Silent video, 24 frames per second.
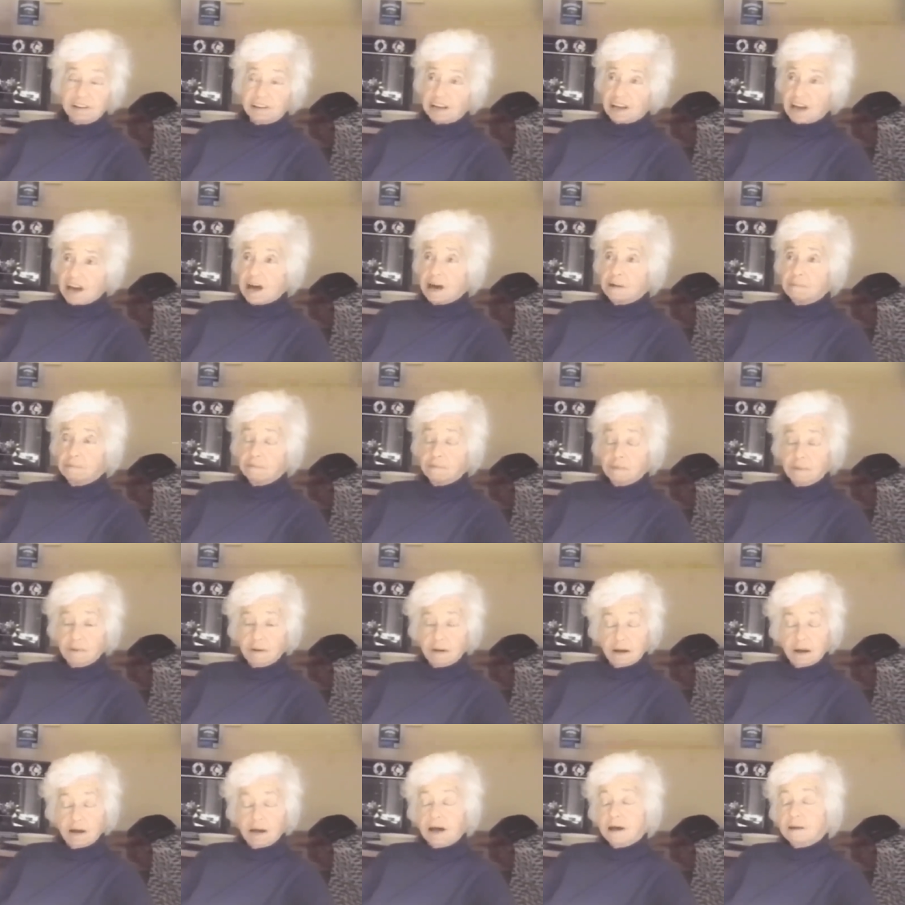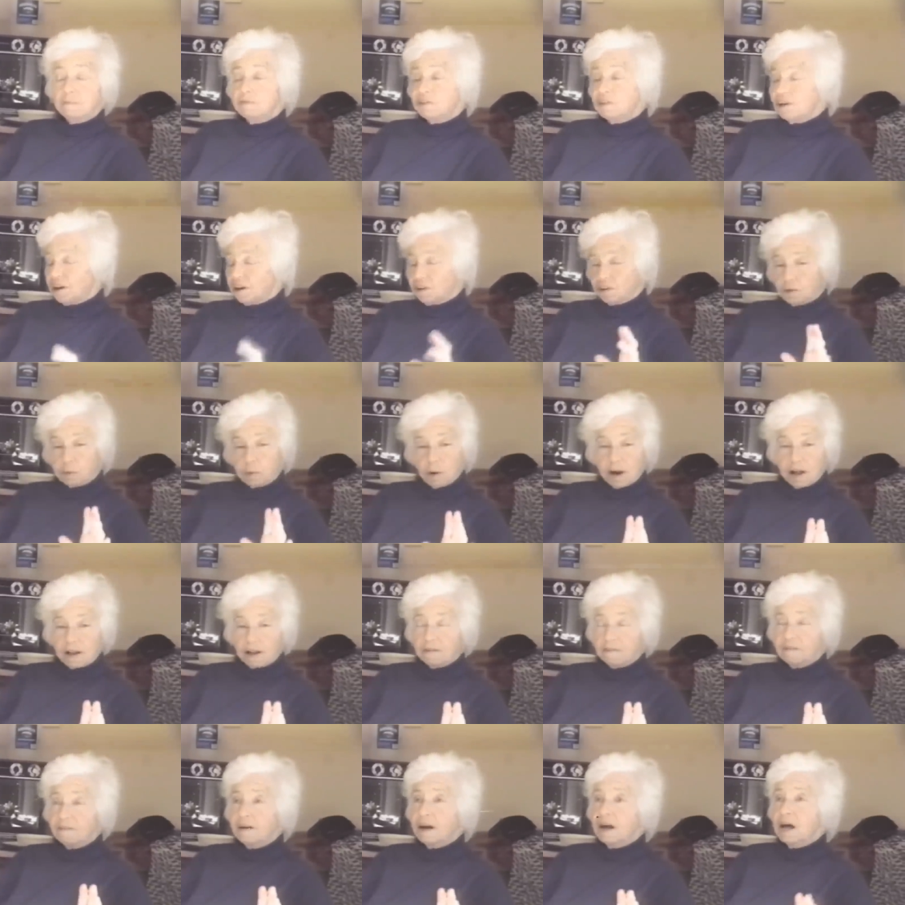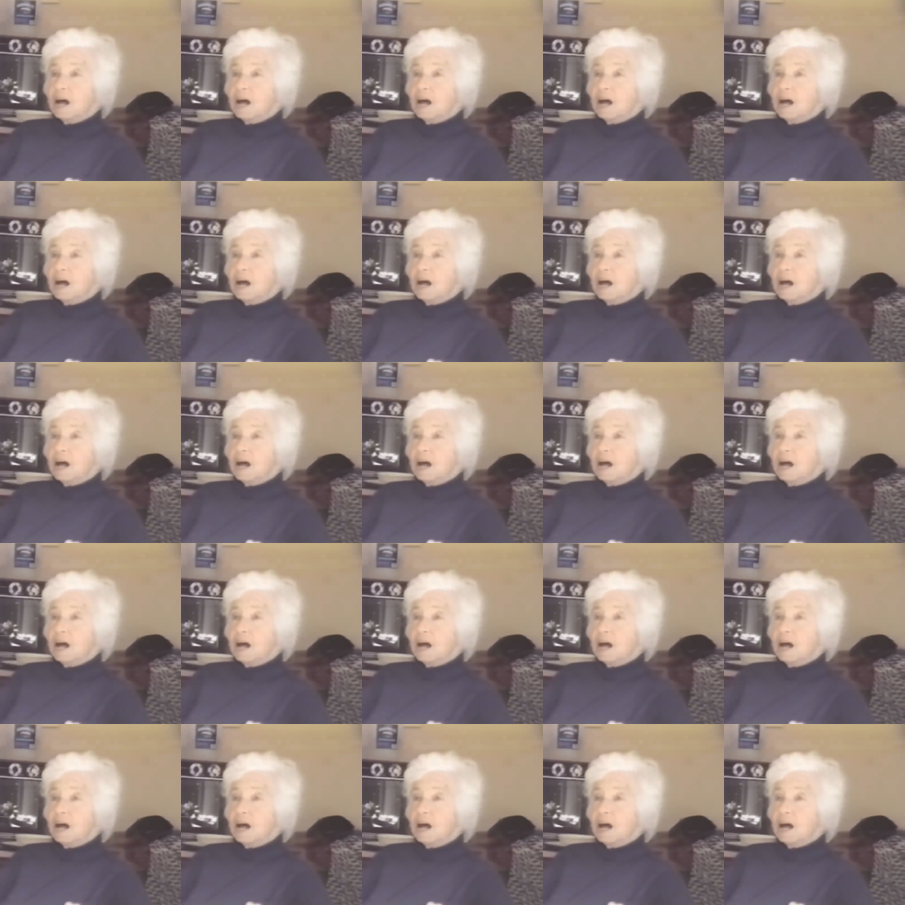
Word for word: M J twelve. M J twelve.